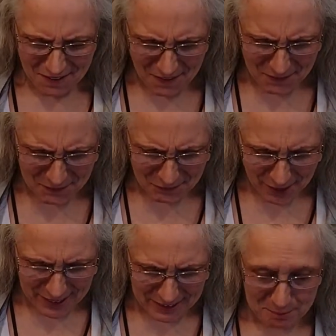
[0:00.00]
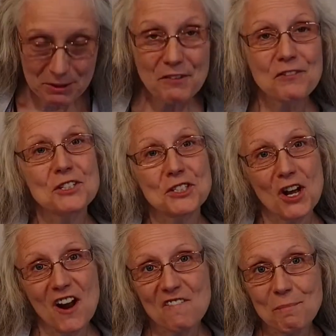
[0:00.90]
Alright, I'm going to first
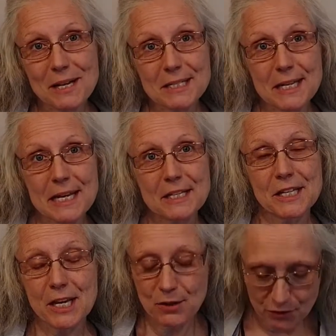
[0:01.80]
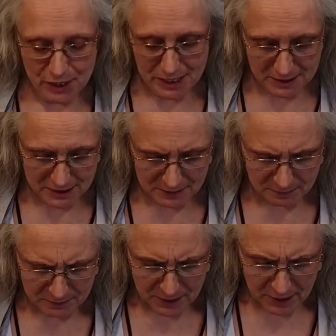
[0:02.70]
start off by saying the ingredients.
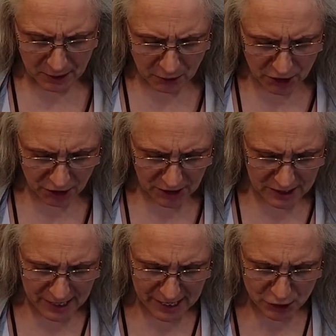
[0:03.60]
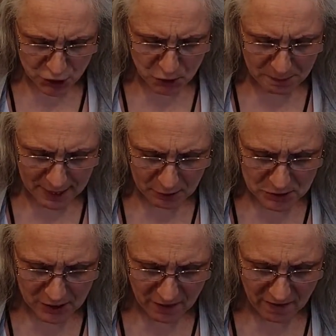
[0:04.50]
You're going to need 2
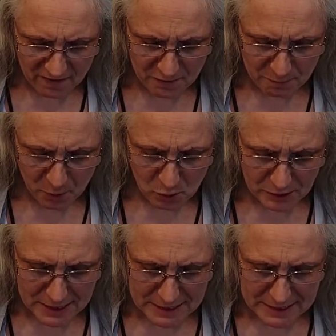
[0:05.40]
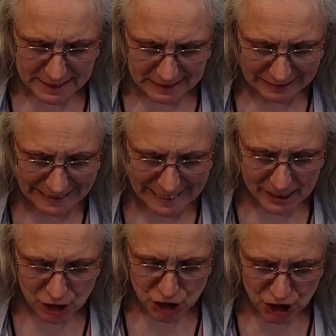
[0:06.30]
pounds of boneless
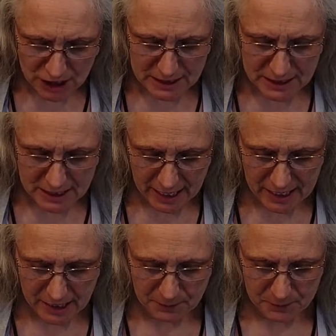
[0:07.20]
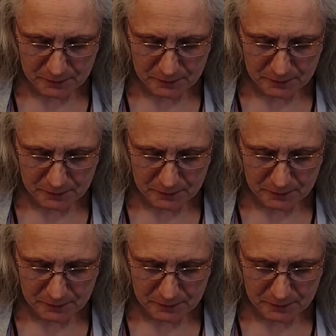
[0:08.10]
lean chuck steak,